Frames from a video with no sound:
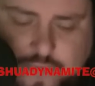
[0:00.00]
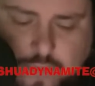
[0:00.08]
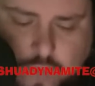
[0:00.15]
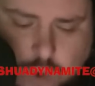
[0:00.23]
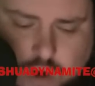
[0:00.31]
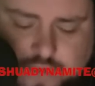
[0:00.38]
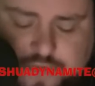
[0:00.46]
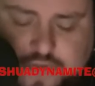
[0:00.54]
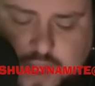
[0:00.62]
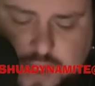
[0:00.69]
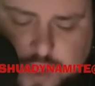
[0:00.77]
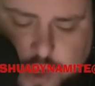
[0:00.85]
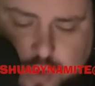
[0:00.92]
worth to
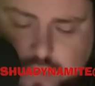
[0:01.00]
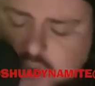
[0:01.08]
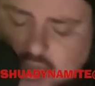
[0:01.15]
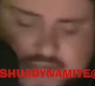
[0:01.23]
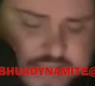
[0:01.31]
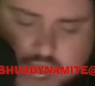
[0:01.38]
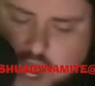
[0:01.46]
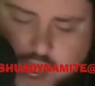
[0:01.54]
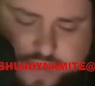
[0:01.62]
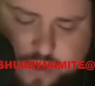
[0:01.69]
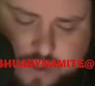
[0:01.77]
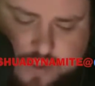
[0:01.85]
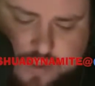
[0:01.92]
you, not to
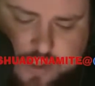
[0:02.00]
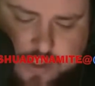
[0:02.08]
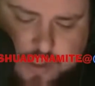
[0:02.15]
others?